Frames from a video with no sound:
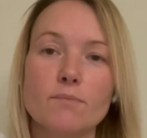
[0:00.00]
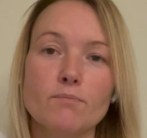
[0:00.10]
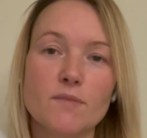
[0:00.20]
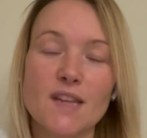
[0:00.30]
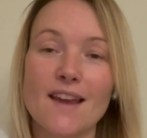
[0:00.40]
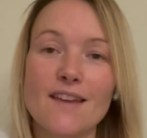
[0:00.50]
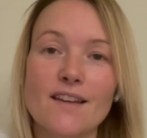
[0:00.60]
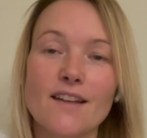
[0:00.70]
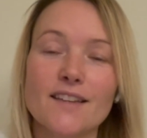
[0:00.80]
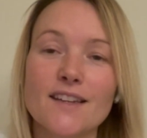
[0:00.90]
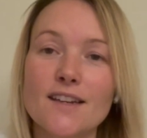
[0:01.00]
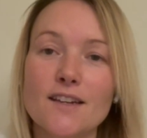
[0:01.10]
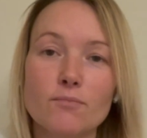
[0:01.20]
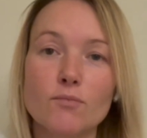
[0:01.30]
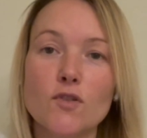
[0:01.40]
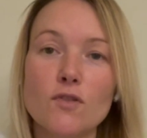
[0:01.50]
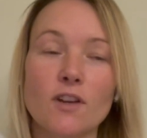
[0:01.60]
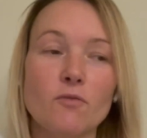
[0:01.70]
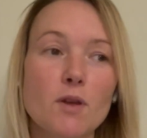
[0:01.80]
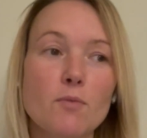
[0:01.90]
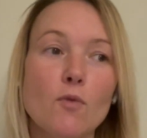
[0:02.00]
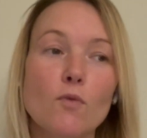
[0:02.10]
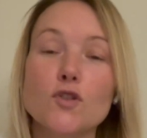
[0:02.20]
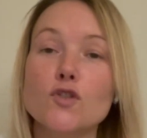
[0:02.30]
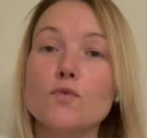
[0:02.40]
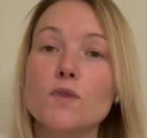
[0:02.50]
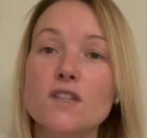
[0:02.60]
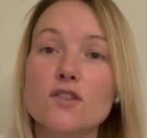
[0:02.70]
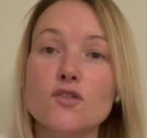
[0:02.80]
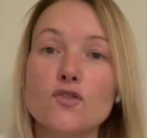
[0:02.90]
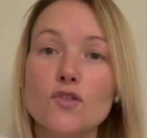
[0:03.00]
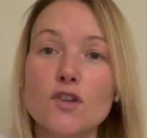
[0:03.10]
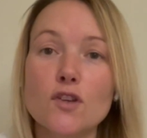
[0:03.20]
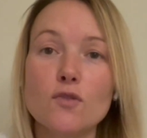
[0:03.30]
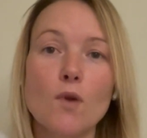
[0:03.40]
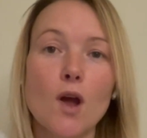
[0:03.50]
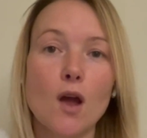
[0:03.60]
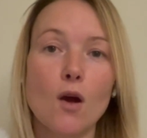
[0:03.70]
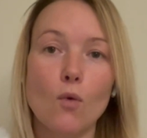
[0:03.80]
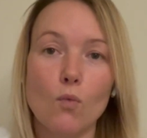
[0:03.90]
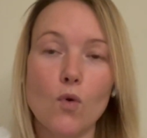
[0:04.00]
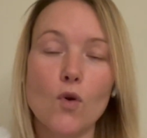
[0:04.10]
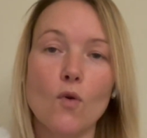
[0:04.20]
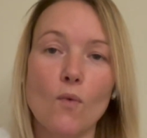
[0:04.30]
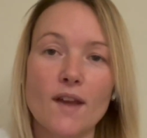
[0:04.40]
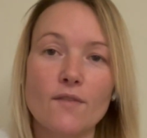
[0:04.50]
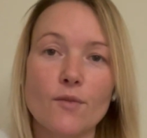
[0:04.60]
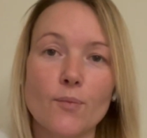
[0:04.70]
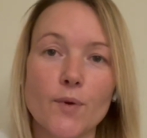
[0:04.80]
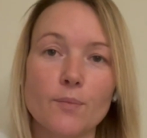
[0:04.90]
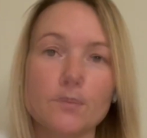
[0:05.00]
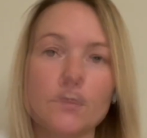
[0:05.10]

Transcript: take that lead, good. If people want to destroy you, walk away from them.